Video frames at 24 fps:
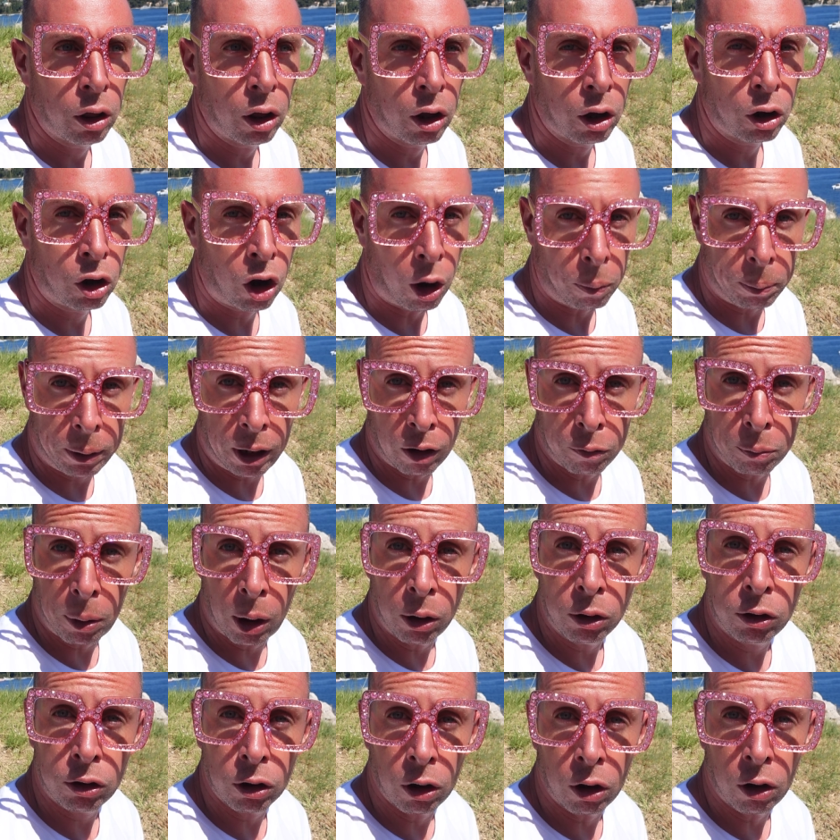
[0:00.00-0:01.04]
a copy of
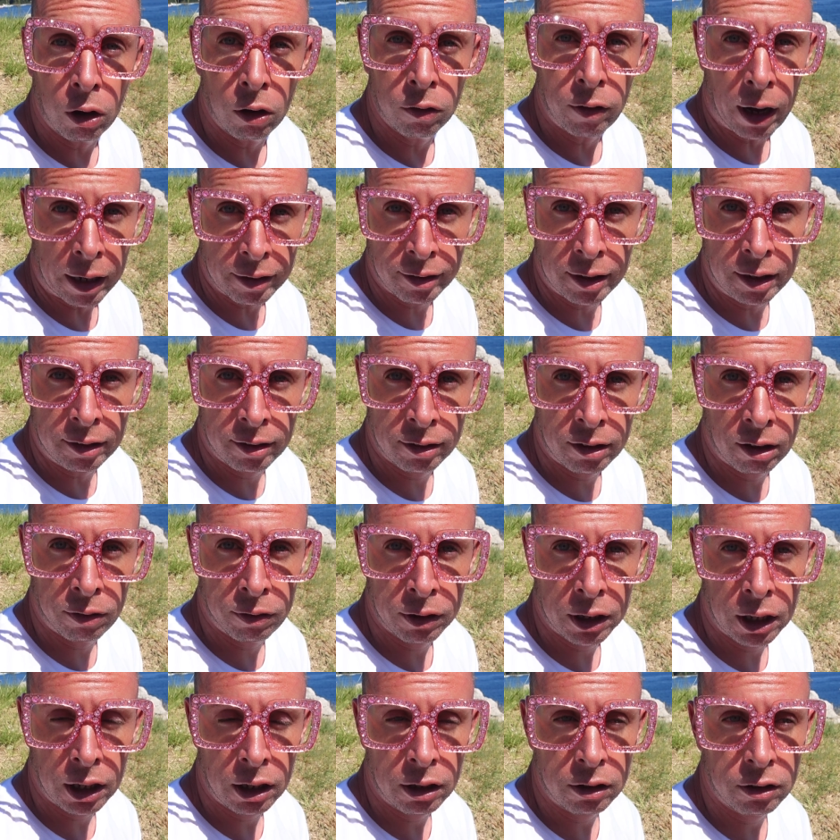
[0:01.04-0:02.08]
both your vaccine
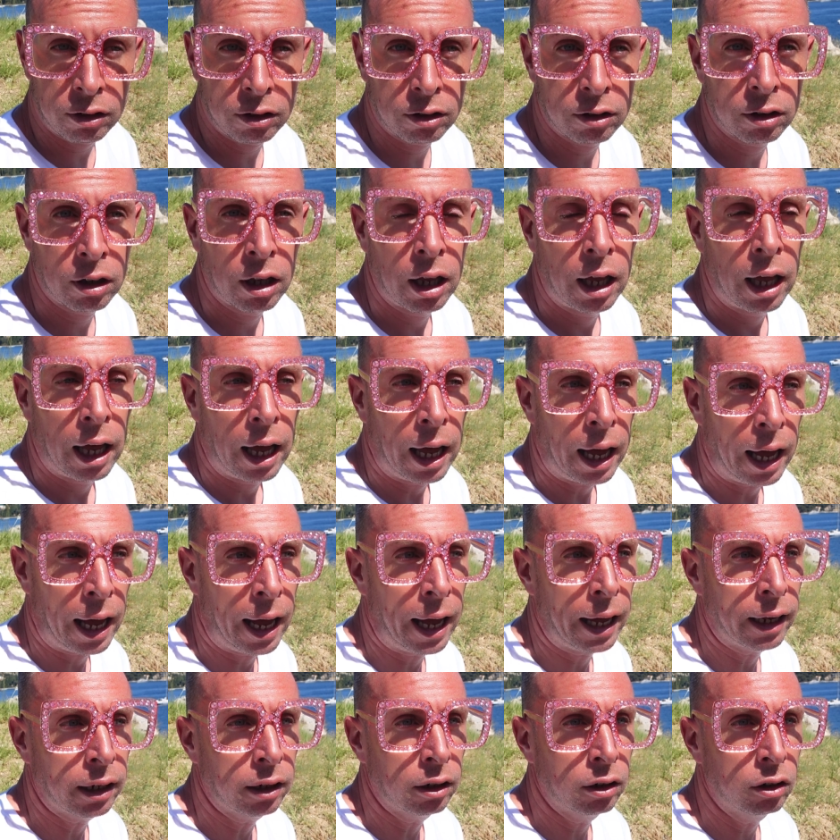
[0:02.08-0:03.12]
certificates,
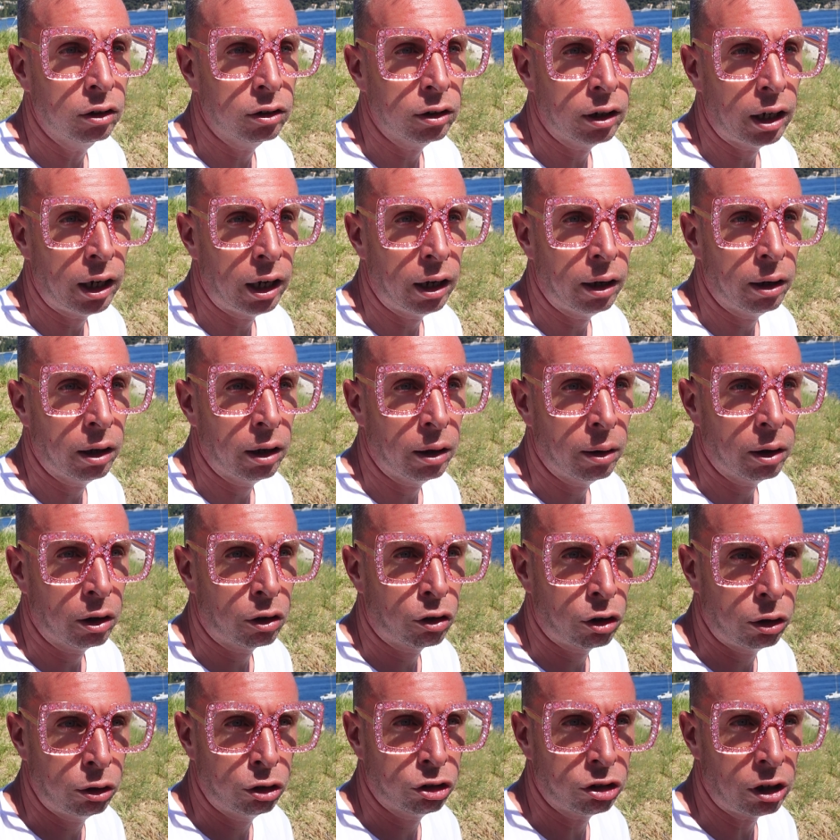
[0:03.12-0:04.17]
and
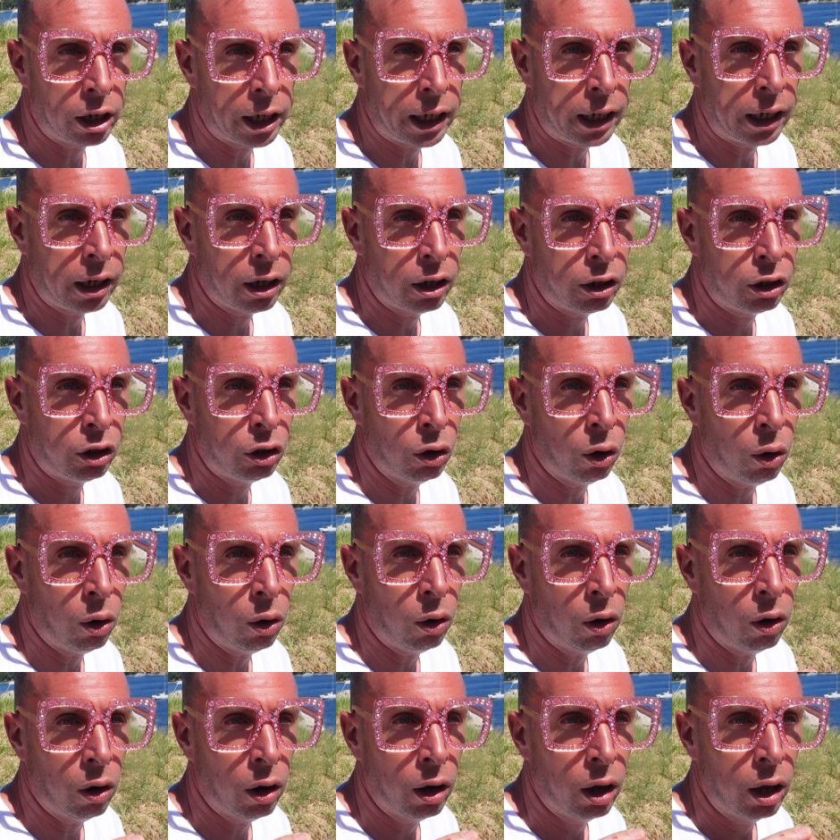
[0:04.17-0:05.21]
crucially
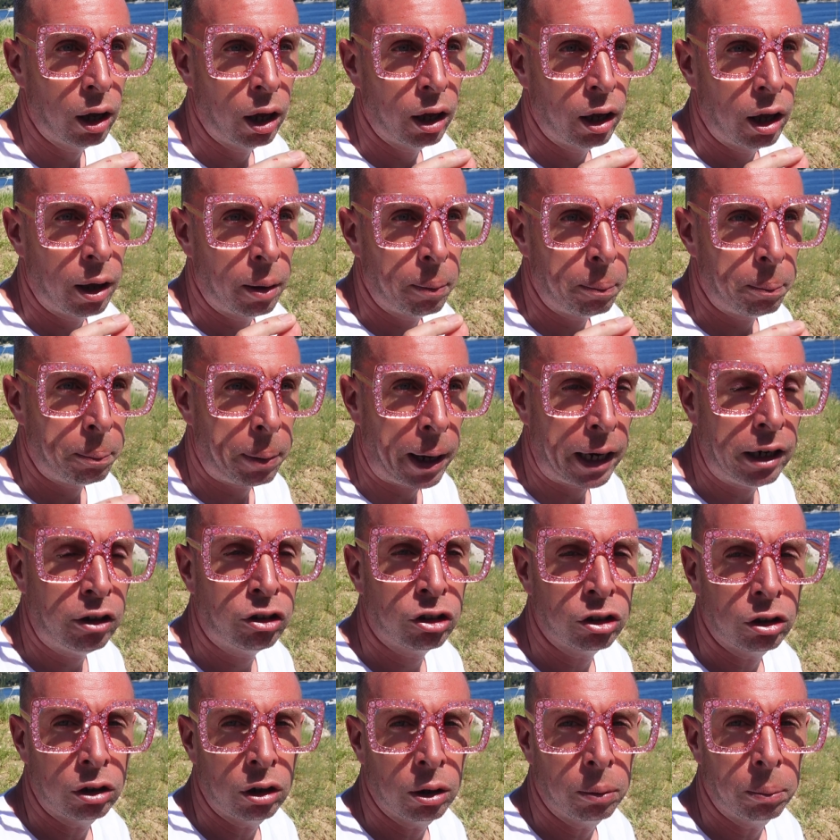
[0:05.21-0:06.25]
your
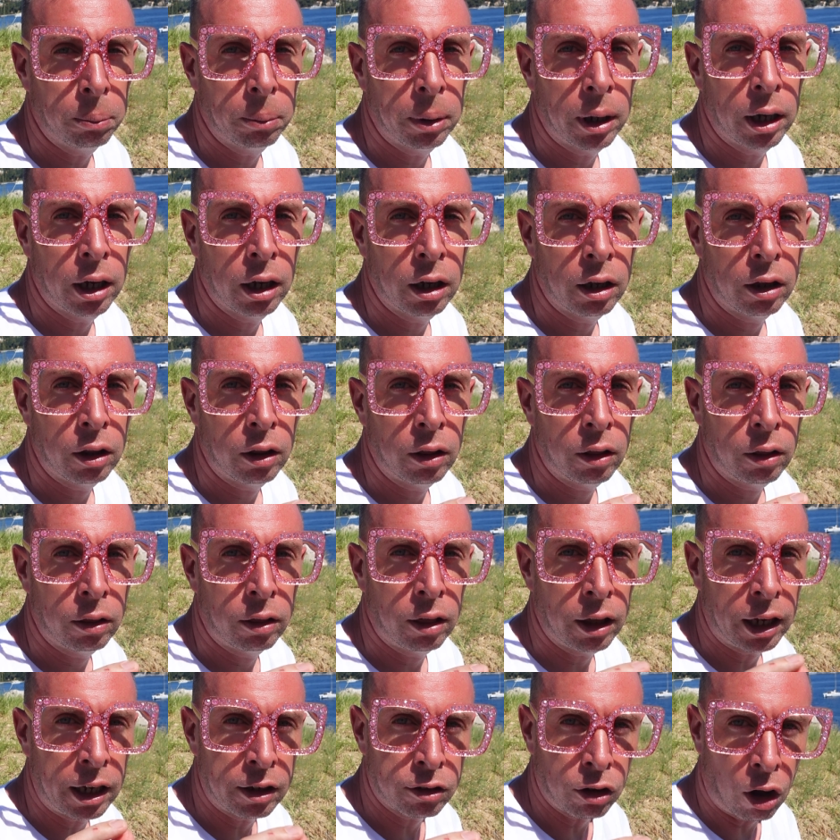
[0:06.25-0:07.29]
patient number
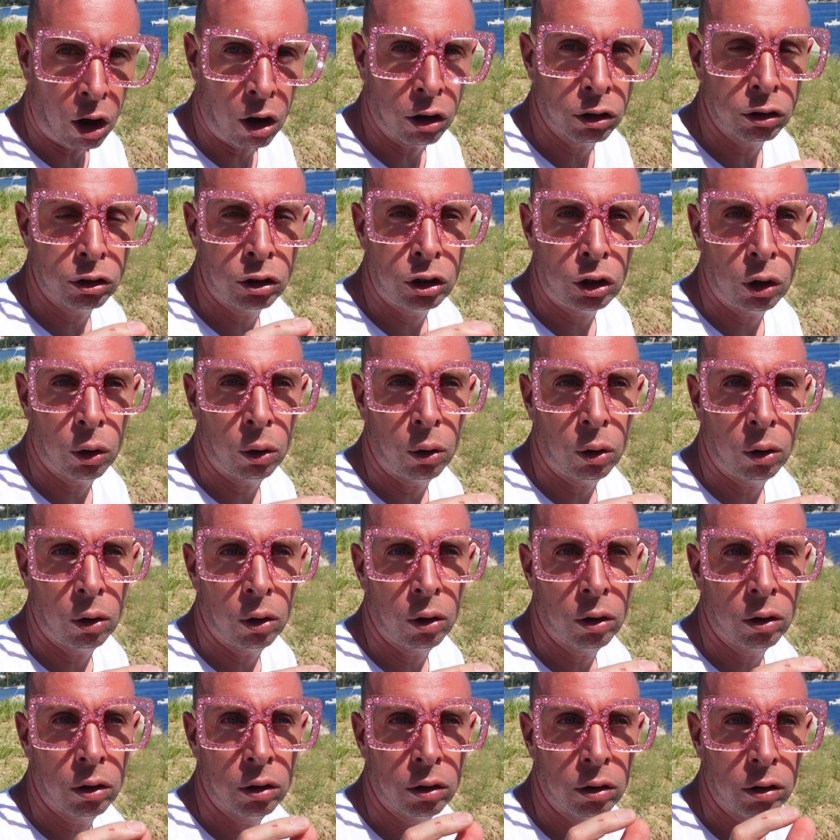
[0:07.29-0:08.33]
that is on
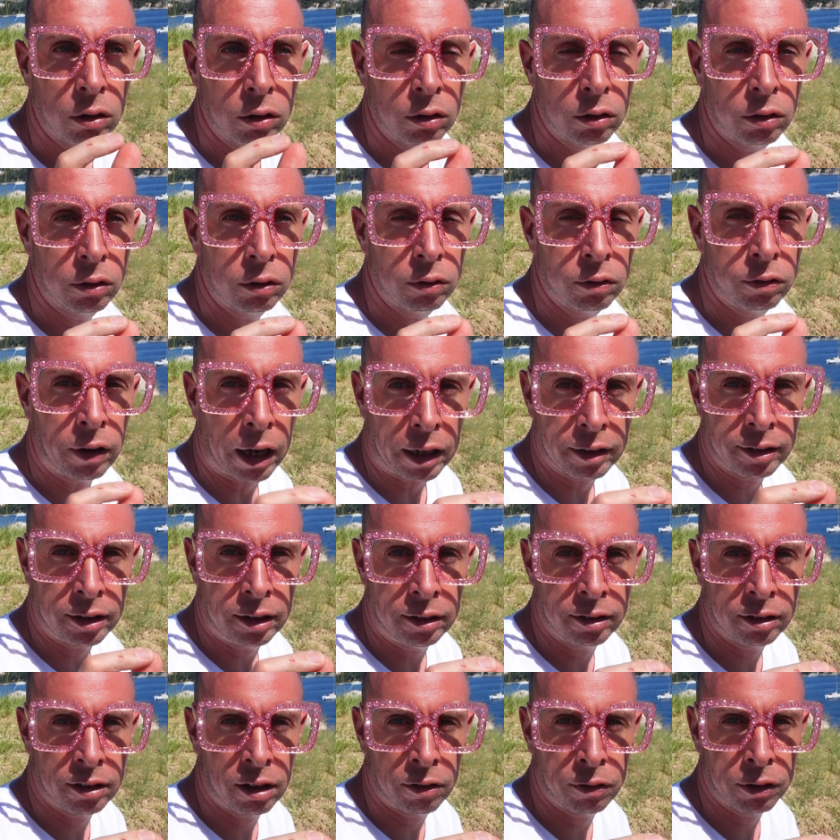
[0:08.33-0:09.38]
your vaccine
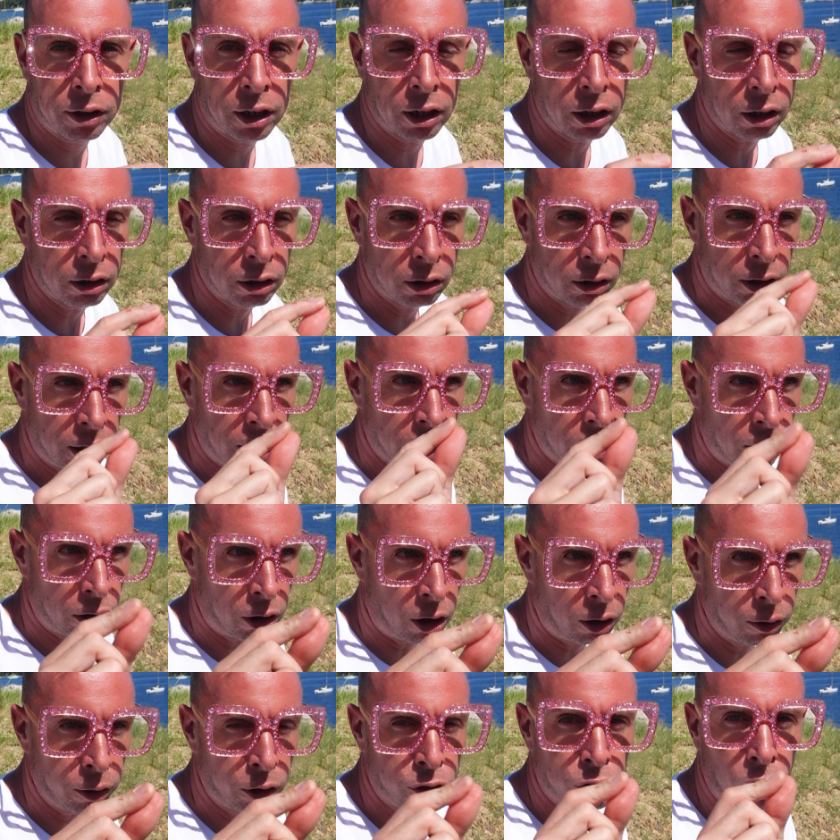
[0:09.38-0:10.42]
certificate
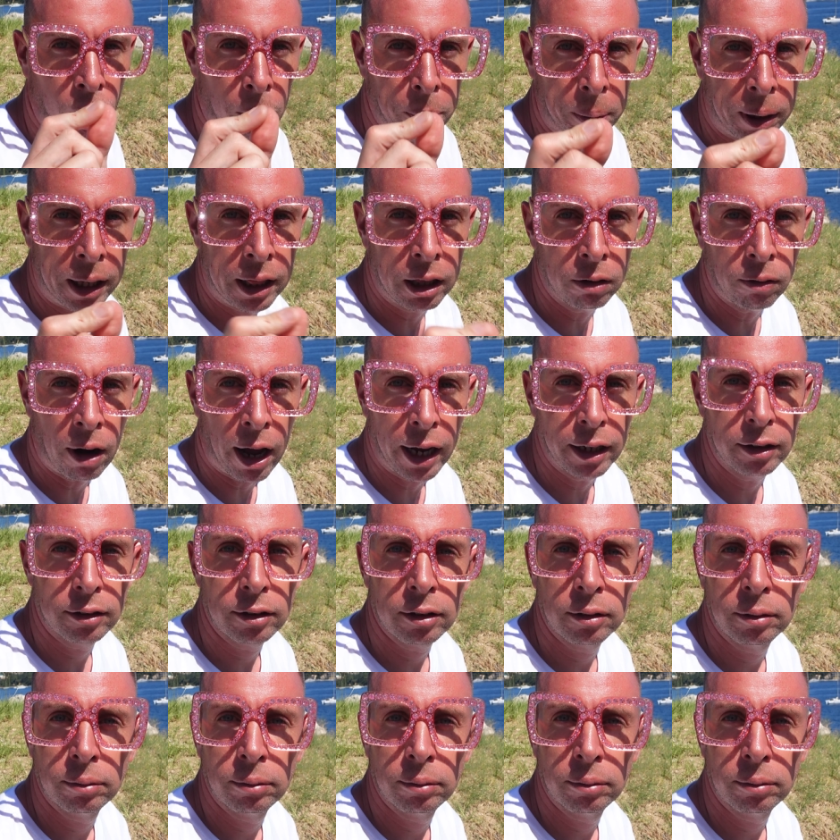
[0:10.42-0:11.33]
on the top in the right.